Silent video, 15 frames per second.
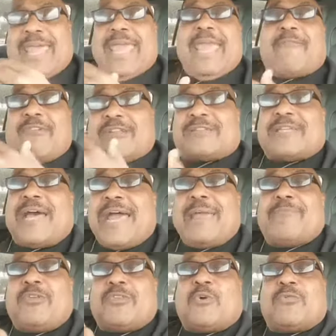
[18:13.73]
every
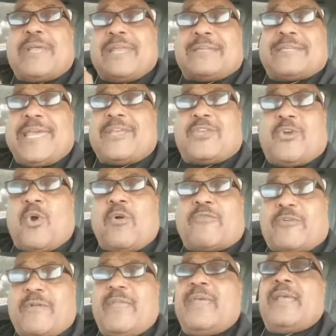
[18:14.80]
time you don't let it take you
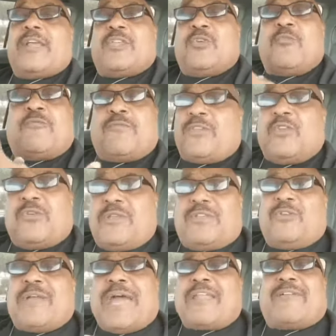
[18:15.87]
over you you
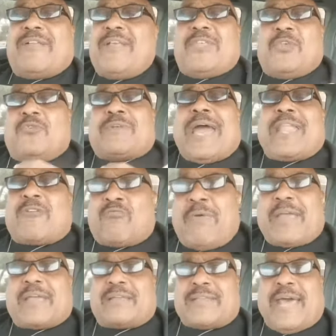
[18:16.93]
you gotta you gotta
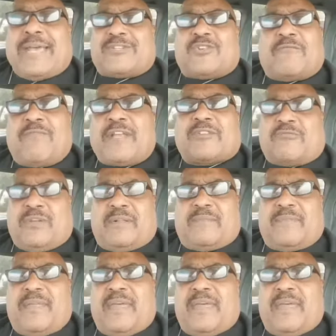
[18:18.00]
recognize your victory